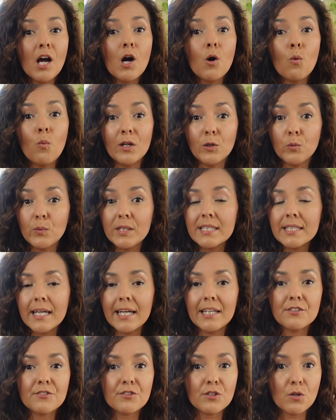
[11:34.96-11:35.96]
When we
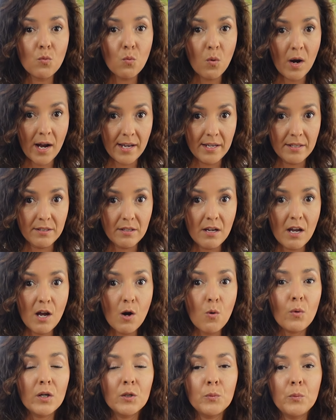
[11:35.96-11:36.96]
taste the wine,
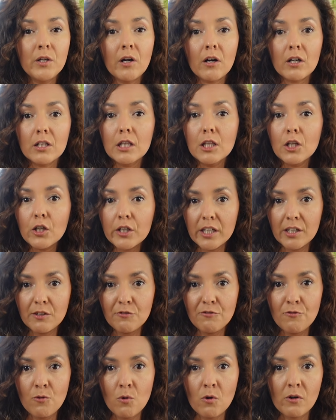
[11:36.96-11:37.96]
what we are
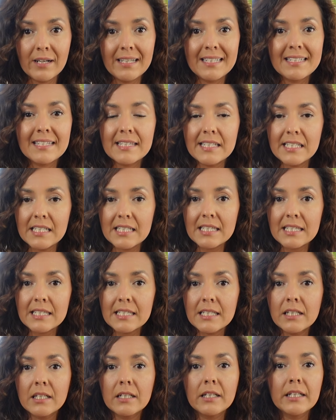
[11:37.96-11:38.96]
looking for is the
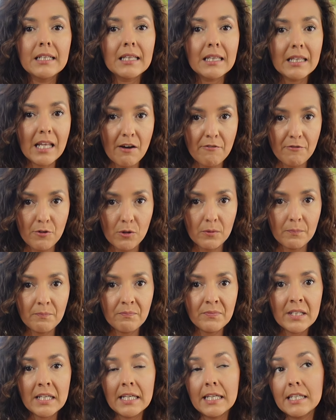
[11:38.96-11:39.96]
acidity level.
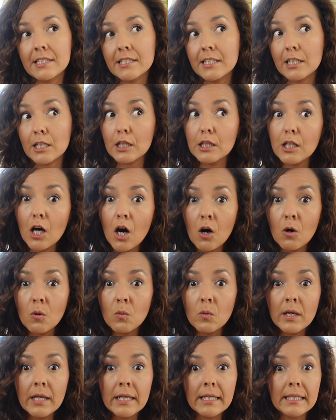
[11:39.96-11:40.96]
Is it
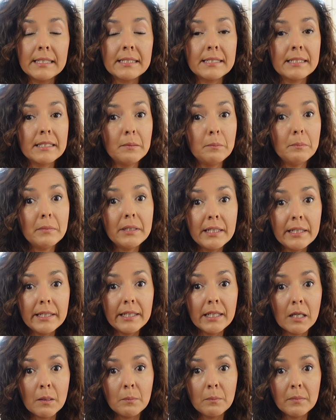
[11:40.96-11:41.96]
low? Is it
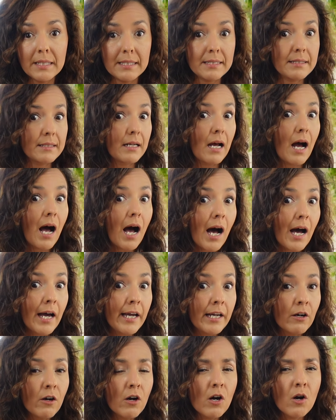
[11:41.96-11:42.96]
medium? Is it
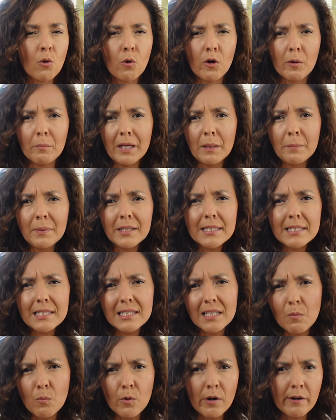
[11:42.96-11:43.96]
high? Or maybe it's
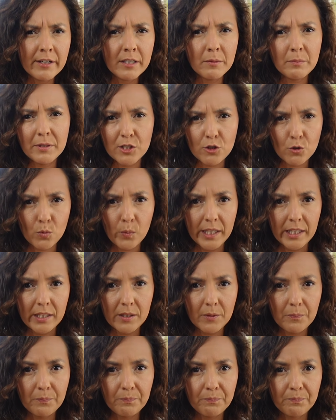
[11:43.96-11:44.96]
somewhere in between.
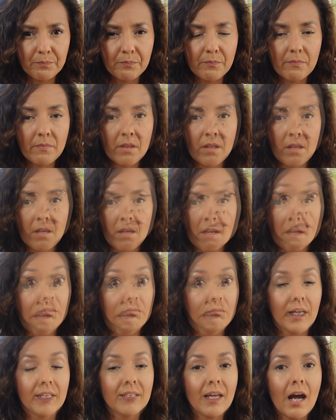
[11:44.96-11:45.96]

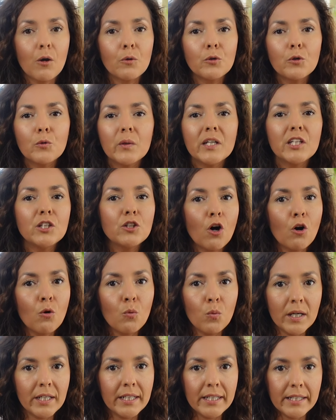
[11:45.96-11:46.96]
And how do we know
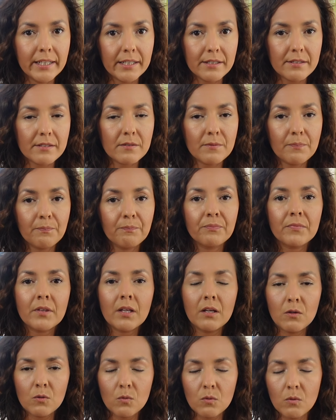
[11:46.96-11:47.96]
what it is?
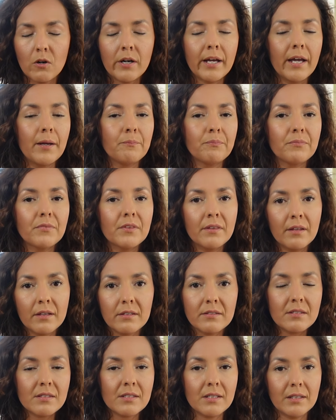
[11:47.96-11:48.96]
Okay,
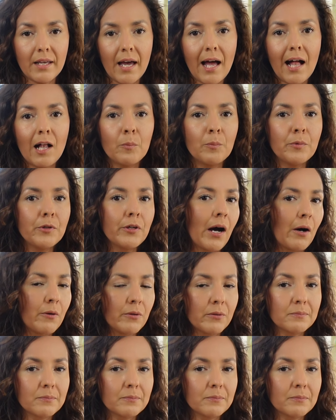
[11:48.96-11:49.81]
this is going to help you out.